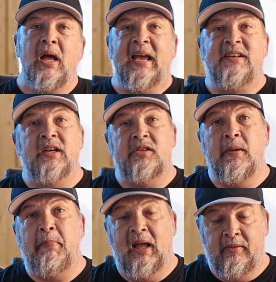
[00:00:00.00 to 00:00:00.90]
It just
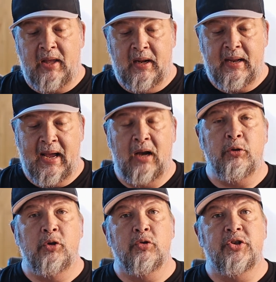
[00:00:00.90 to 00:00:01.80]
depends on how
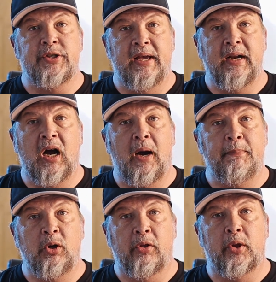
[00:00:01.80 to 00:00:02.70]
you set
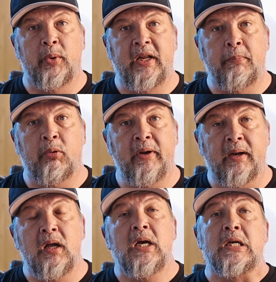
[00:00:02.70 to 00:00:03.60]
up your three D print.